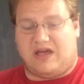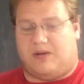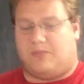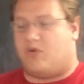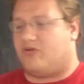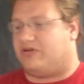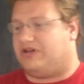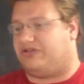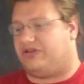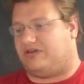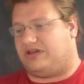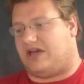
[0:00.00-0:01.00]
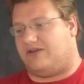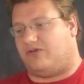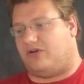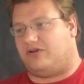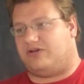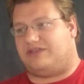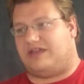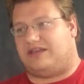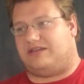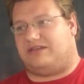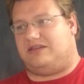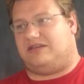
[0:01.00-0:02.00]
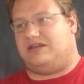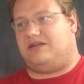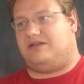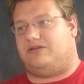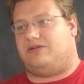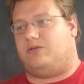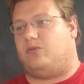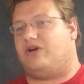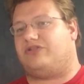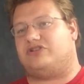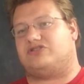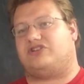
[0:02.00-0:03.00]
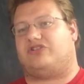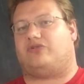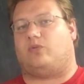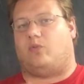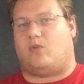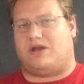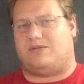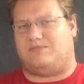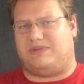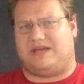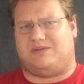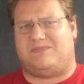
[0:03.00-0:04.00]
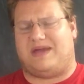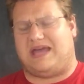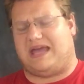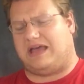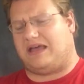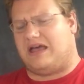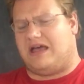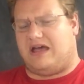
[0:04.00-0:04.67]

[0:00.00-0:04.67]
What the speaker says: More recently, I've heard that it wasn't just one Big Bang.